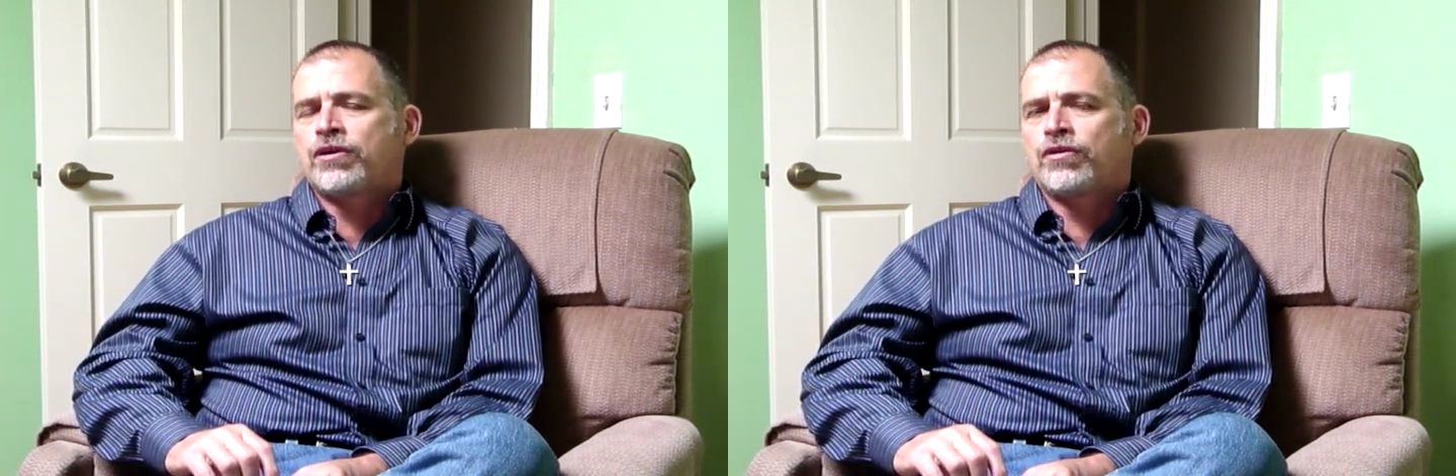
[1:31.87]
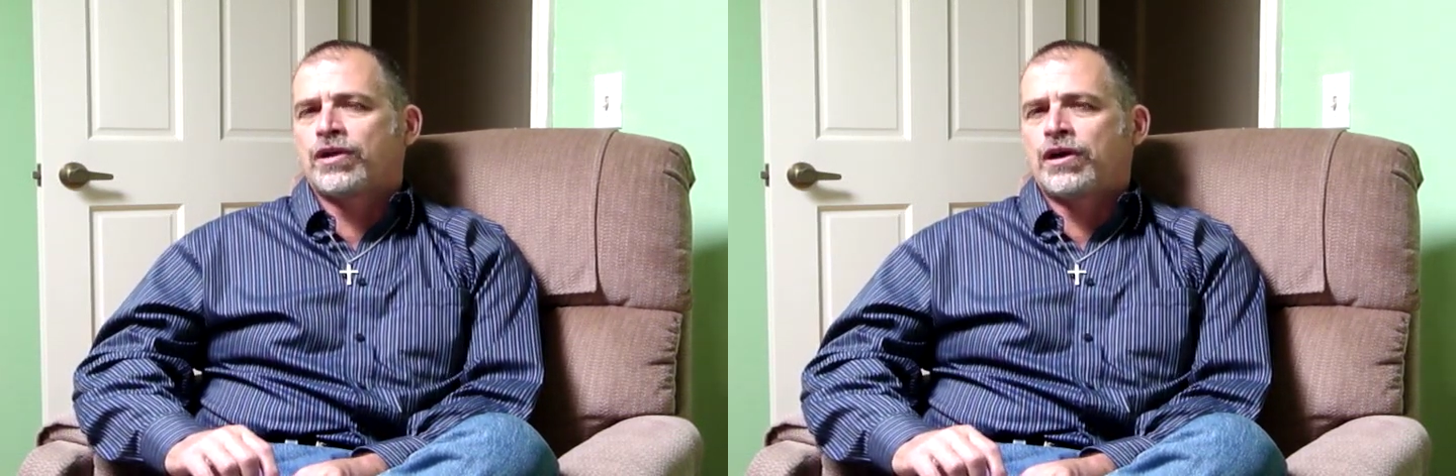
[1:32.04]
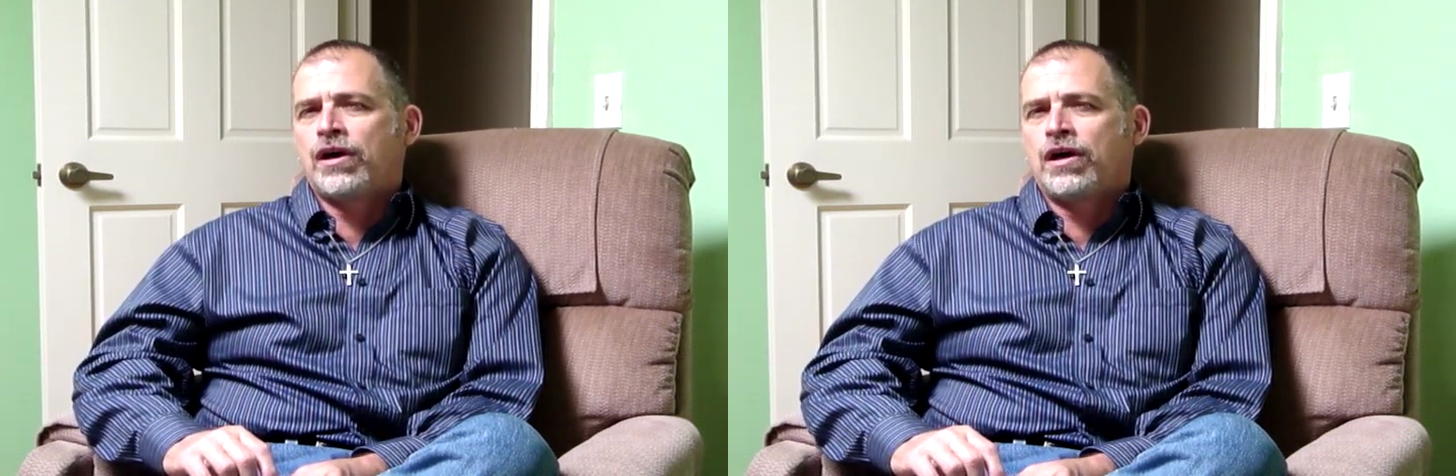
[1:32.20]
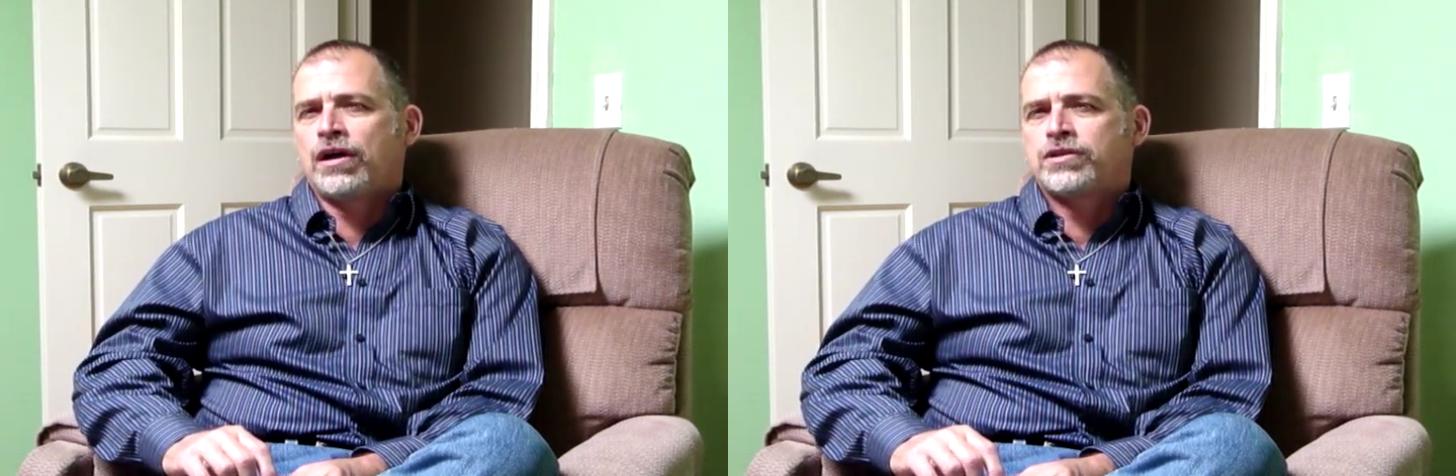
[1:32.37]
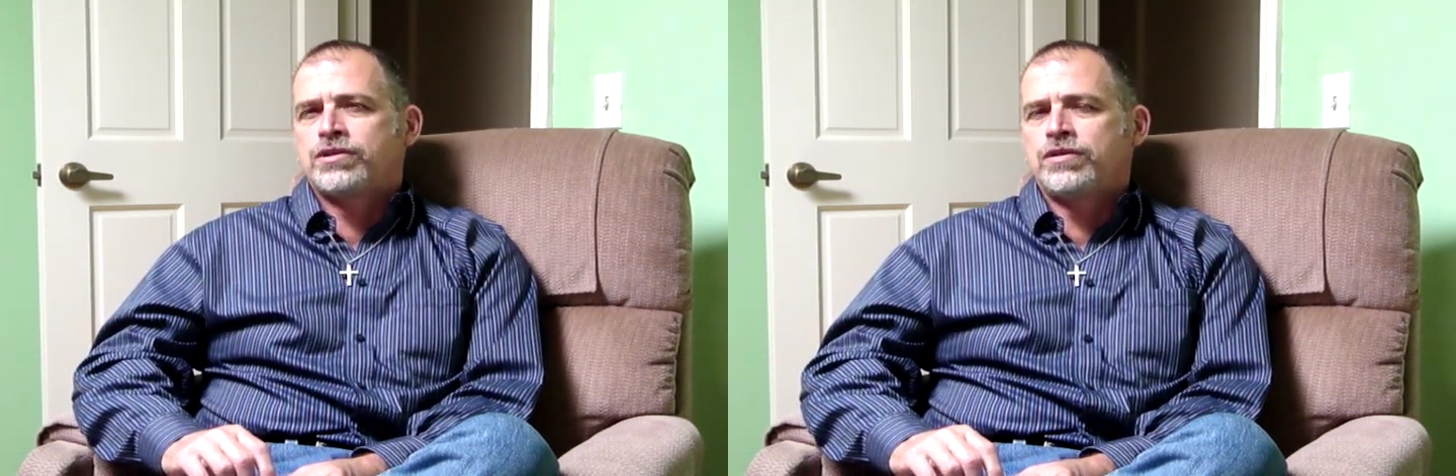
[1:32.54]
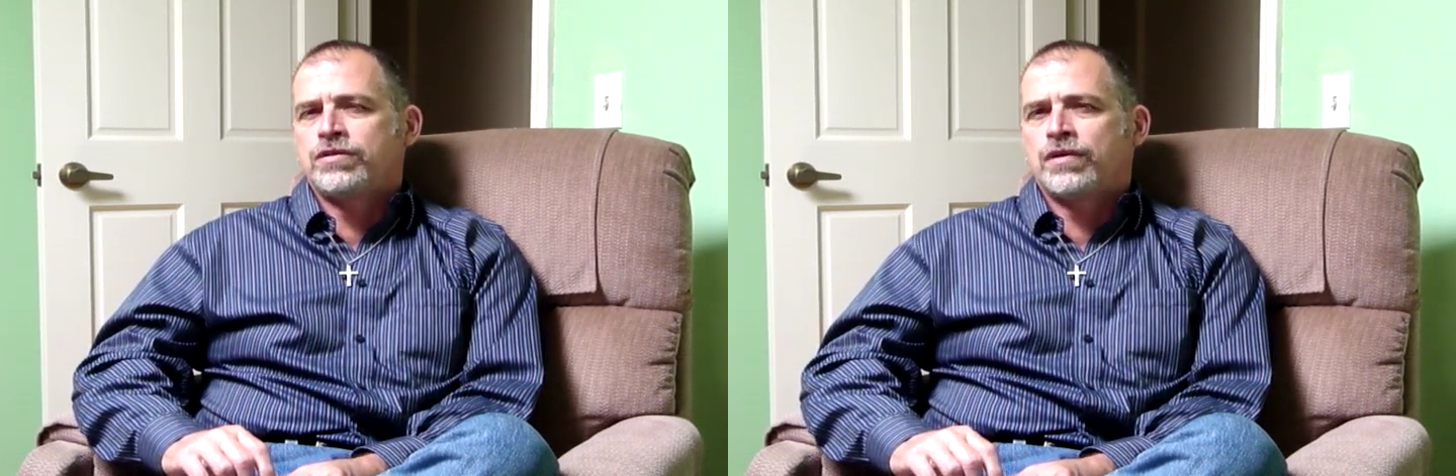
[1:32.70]
early on
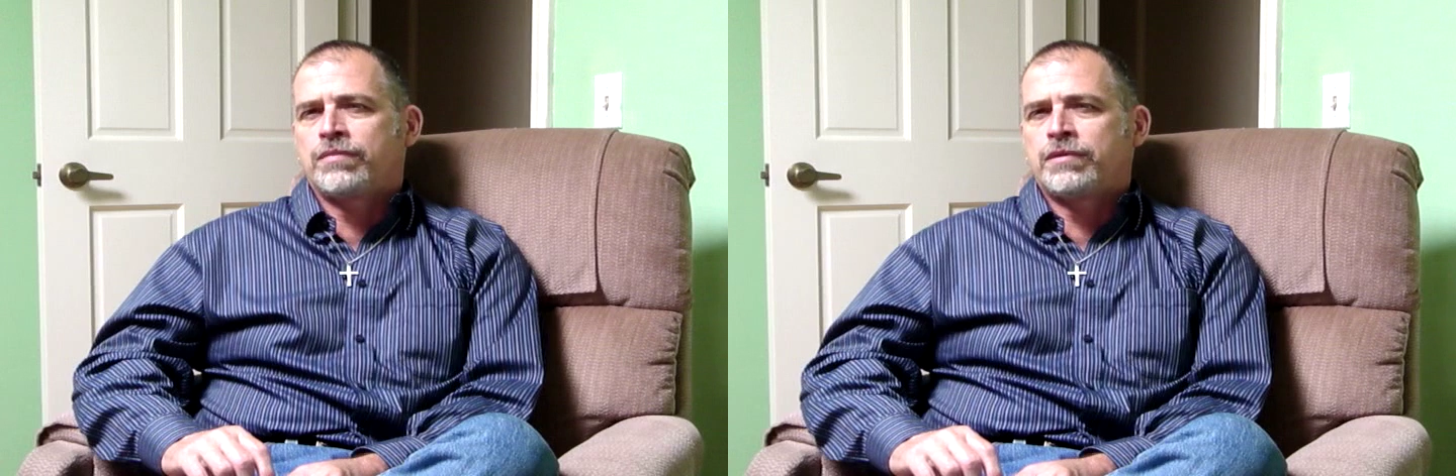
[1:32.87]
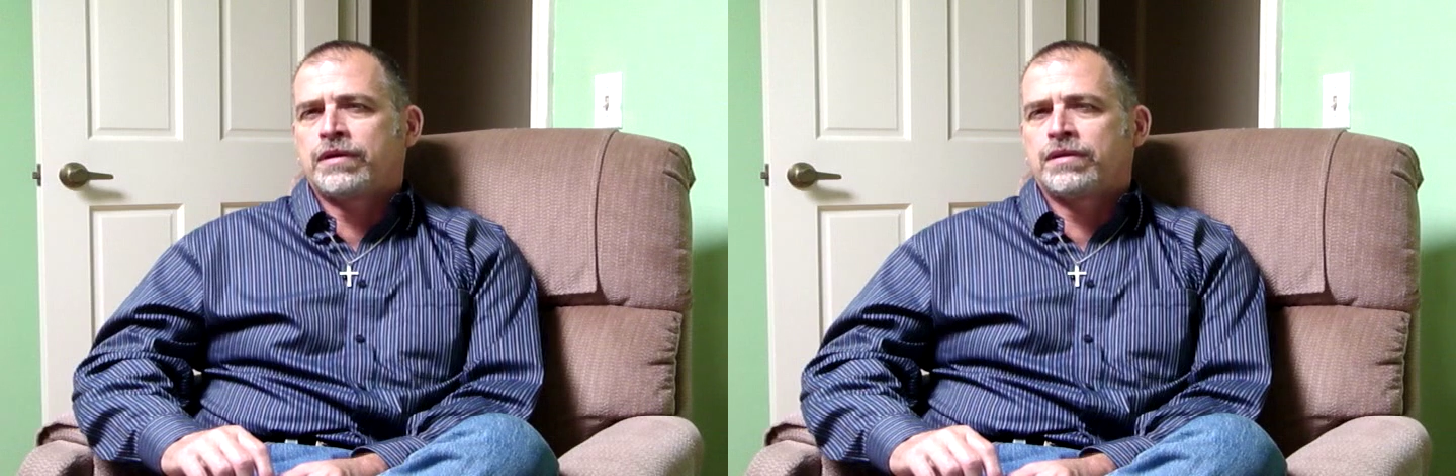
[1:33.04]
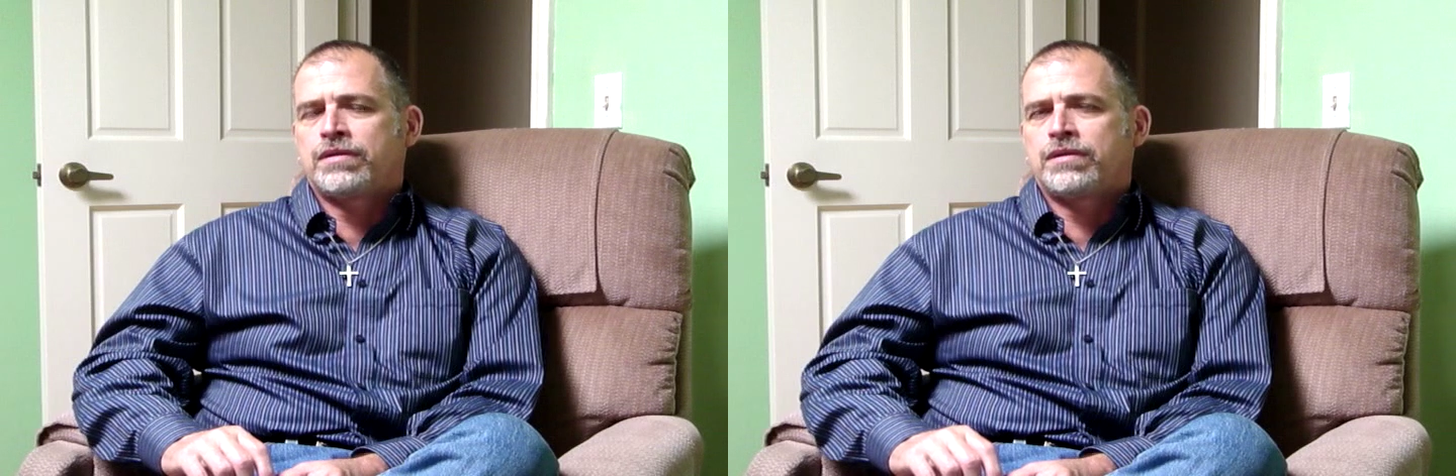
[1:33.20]
too. I mean,